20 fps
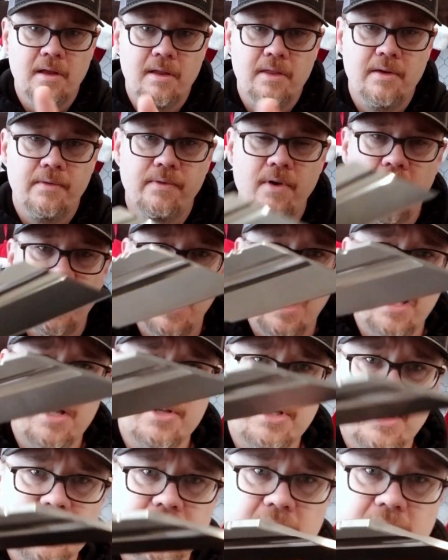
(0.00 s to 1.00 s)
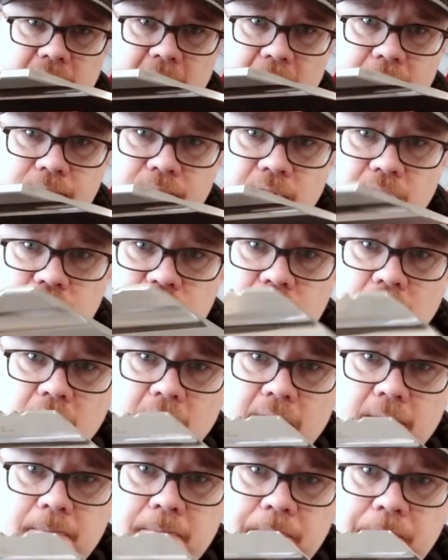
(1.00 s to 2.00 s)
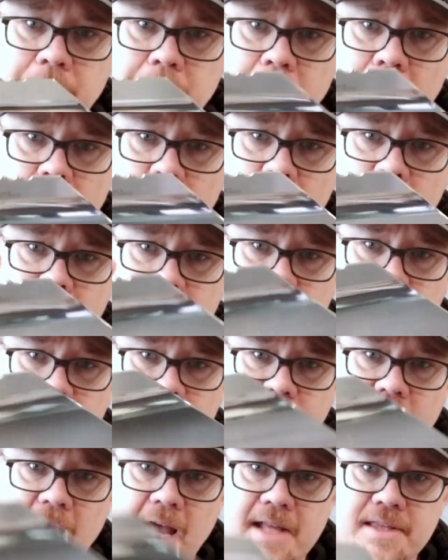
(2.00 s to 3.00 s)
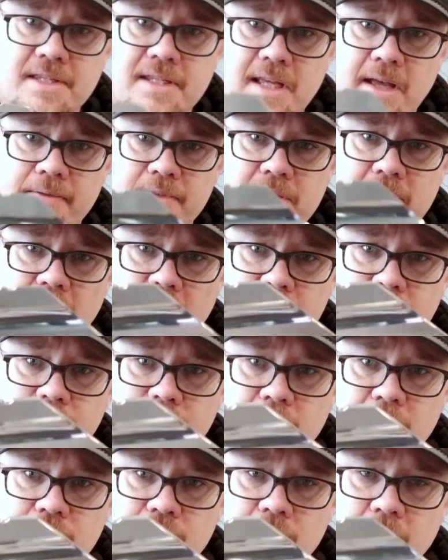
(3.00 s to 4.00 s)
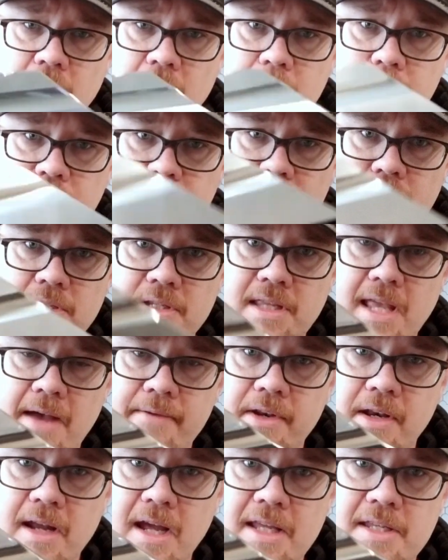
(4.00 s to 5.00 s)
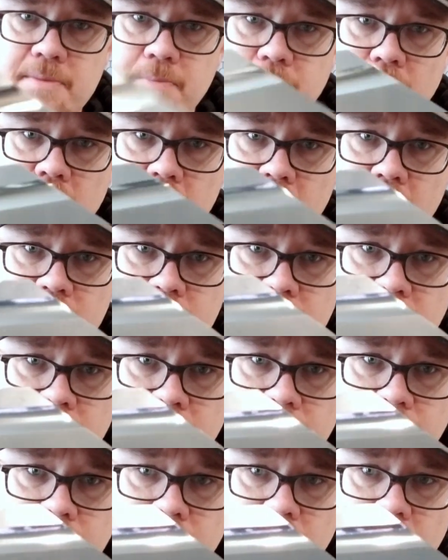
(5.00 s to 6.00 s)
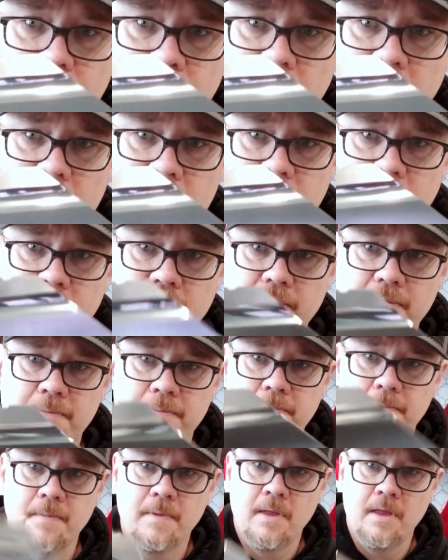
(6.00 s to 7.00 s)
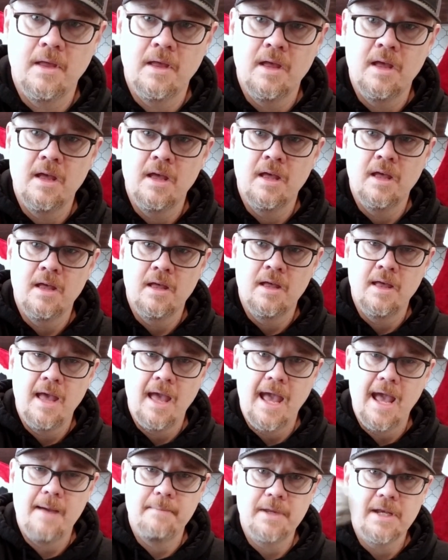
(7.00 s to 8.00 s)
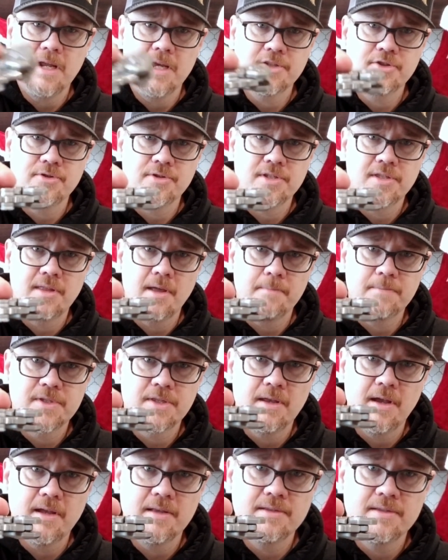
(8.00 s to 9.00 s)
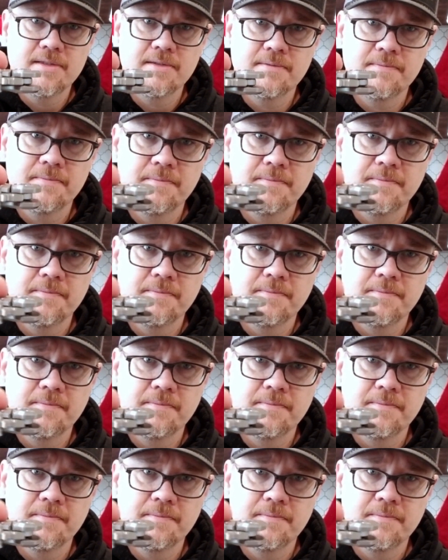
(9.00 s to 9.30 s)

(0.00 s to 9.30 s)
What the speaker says: The front edge has a satin finish on it. All of the flats have a satin finish on it, but you just have a nice polished fuller right there. Ambidextrous thumb studs.